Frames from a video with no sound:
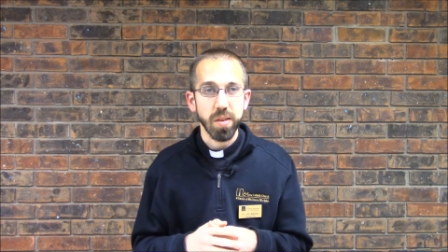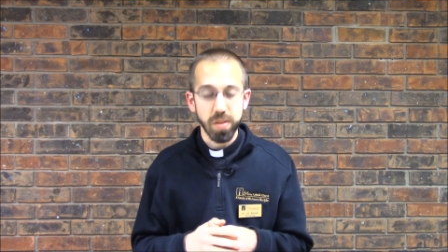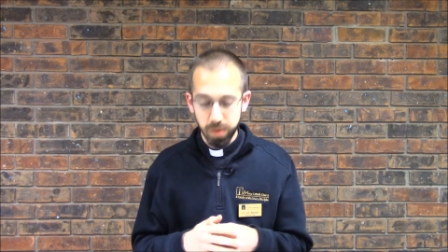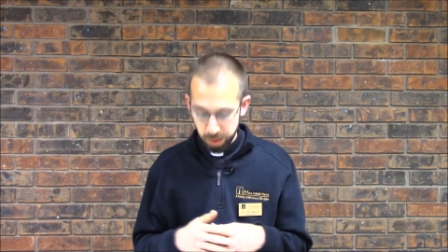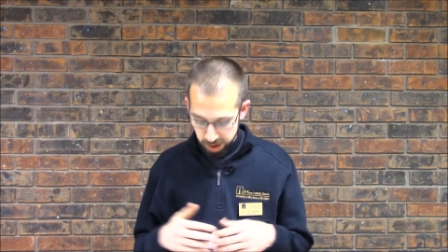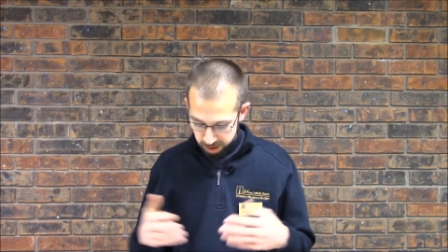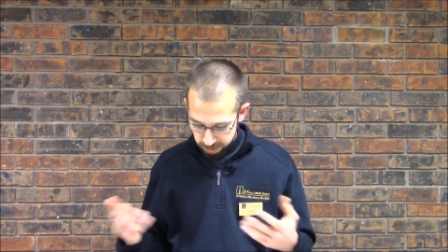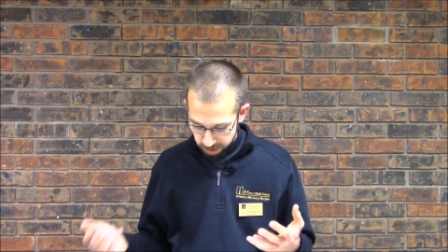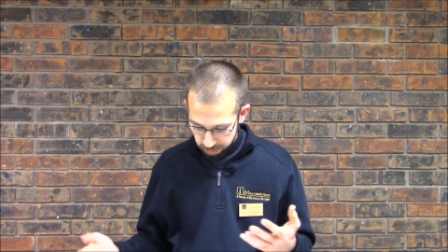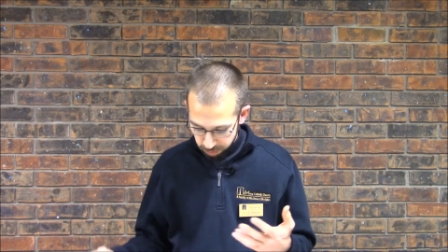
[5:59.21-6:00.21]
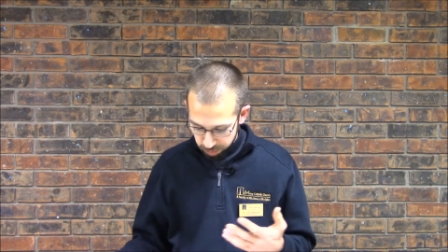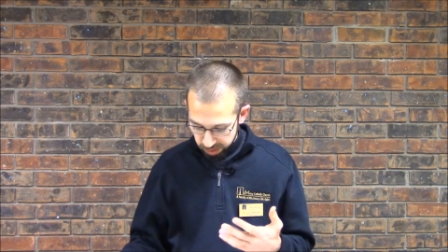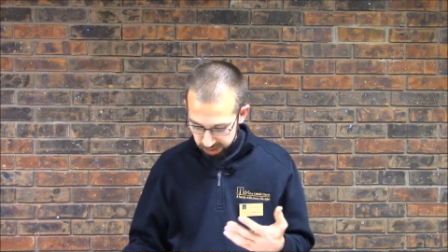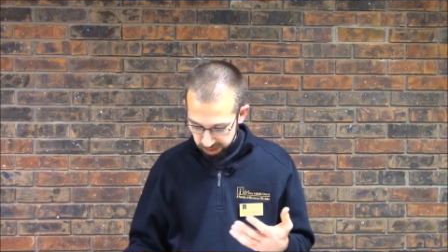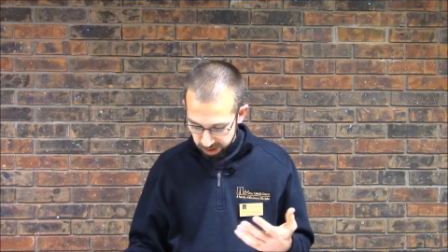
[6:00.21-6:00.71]
And so, therefore,
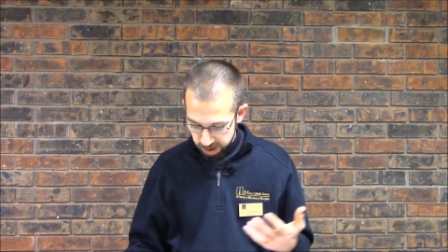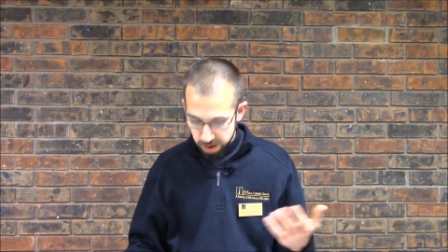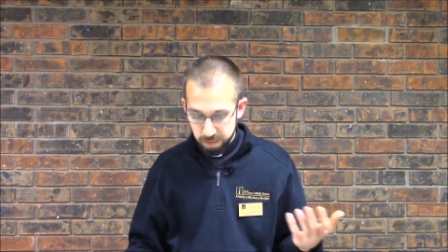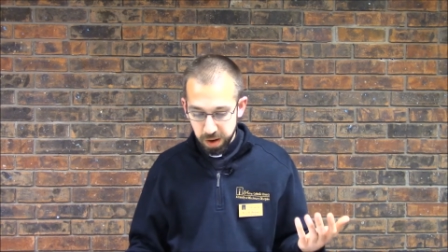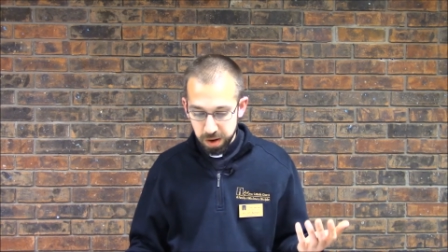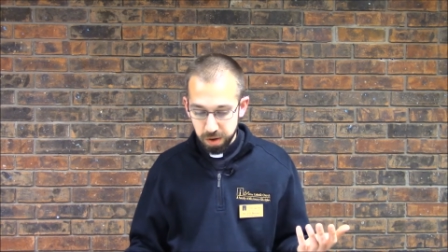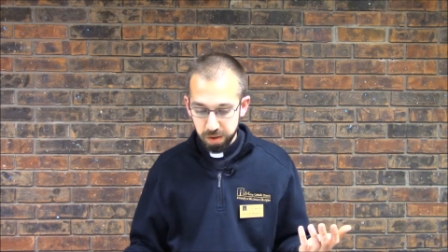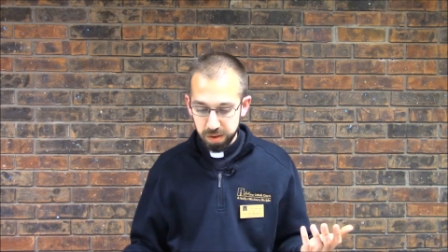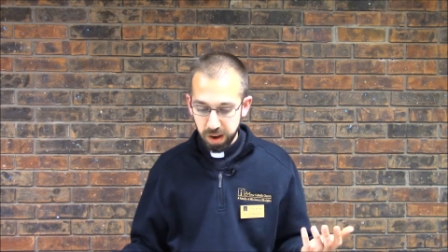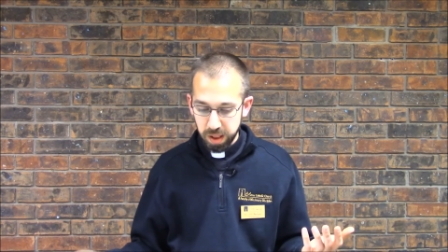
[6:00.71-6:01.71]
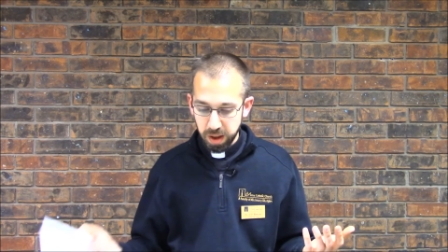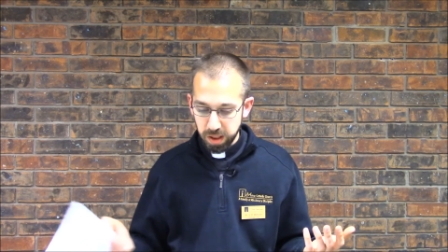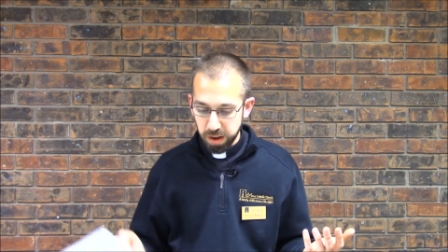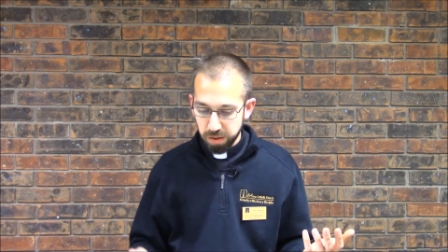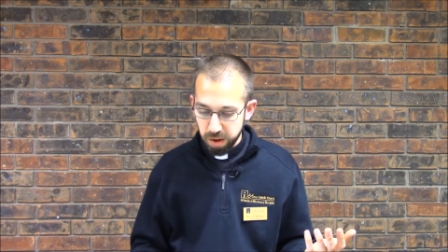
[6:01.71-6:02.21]
we see vendors selling
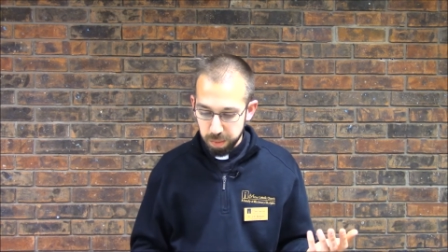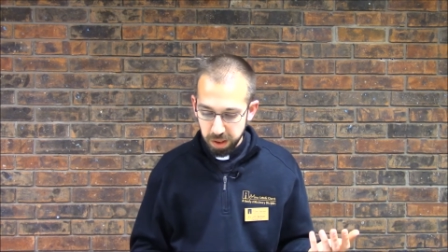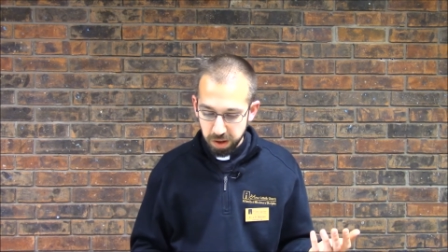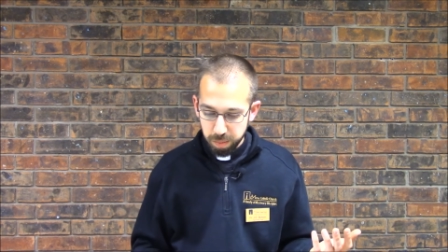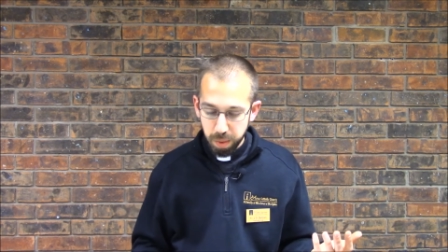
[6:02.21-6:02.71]
these sheep and these